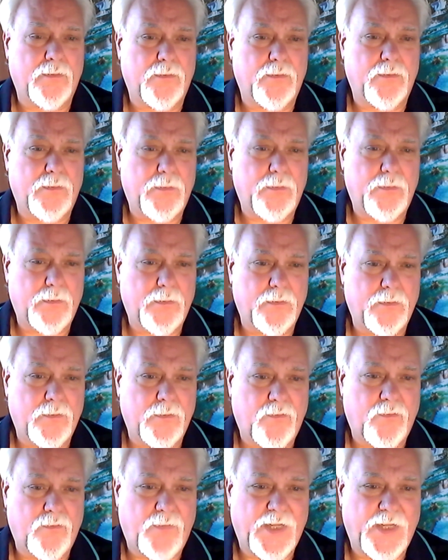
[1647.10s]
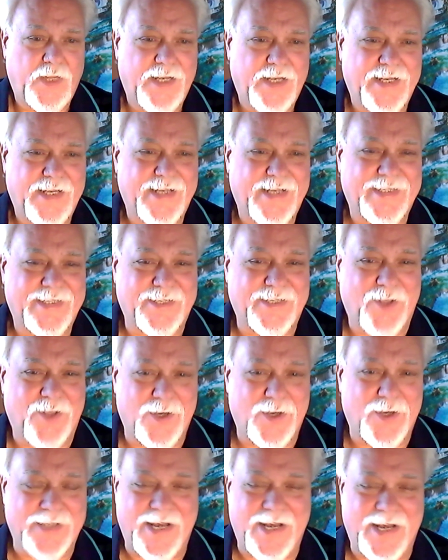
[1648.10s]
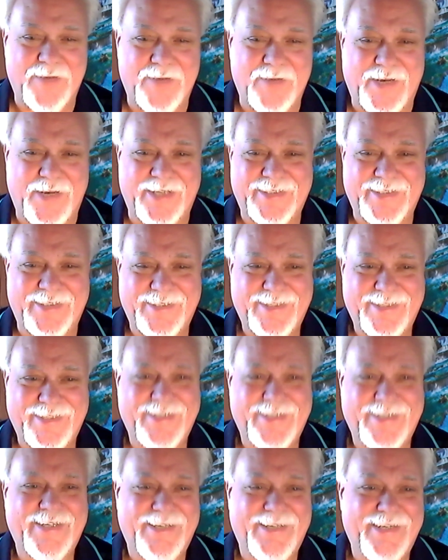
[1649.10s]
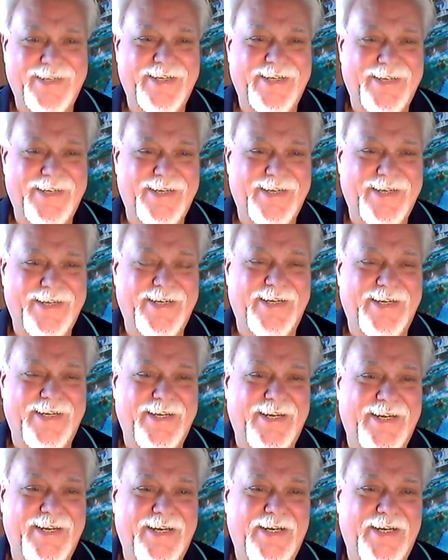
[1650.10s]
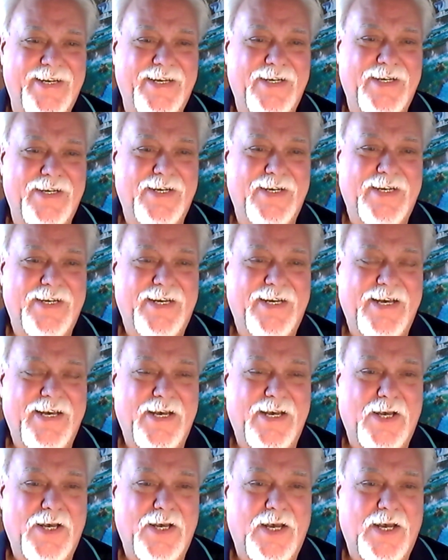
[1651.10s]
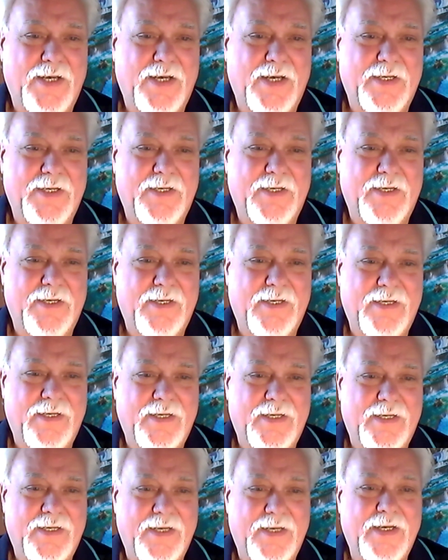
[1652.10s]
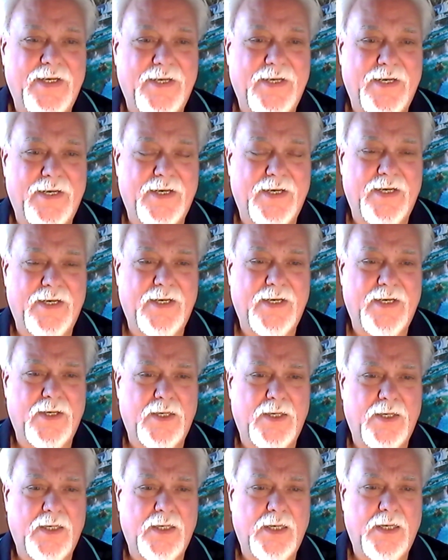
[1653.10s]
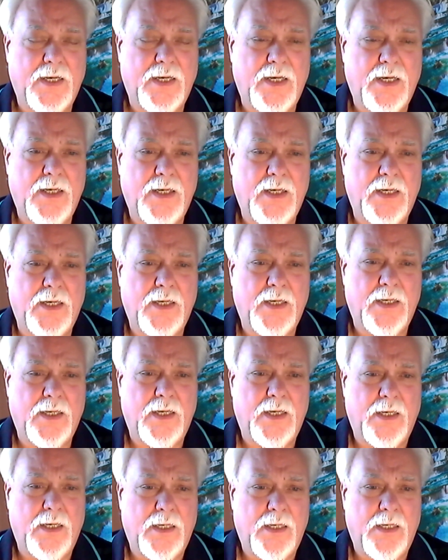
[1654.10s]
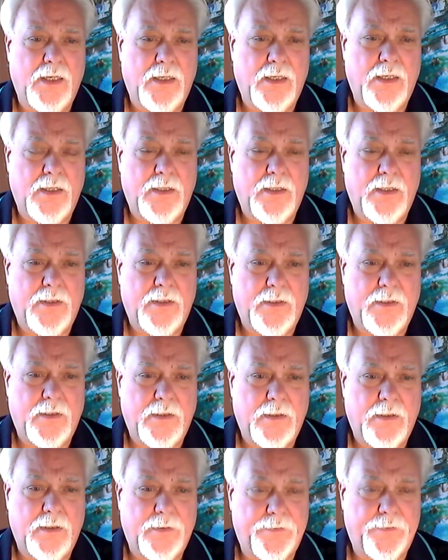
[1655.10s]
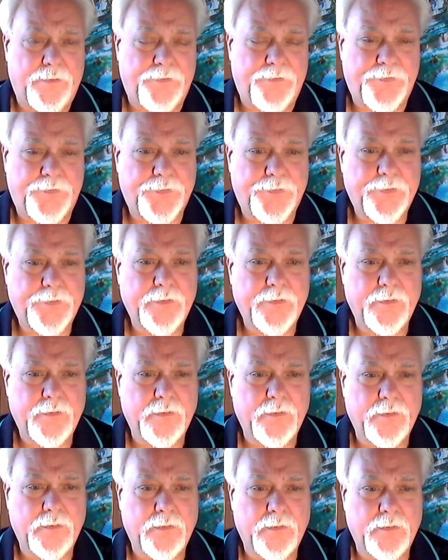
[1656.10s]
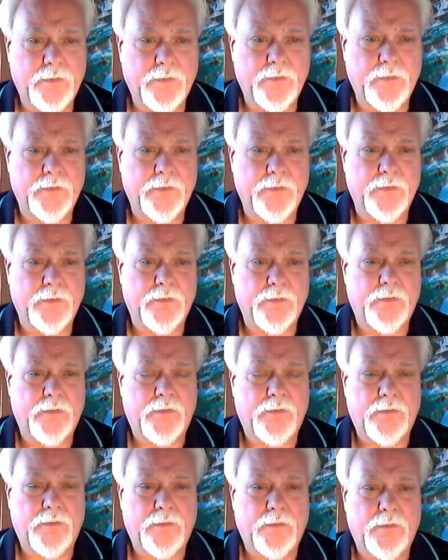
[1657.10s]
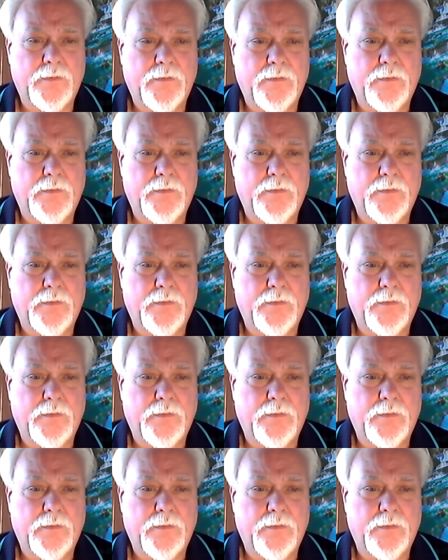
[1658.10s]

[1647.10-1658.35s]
since I read uh, the pencil or whatever, it- whenever it came out, so um, I was relearning some things. I feel like it has a good reread value because it does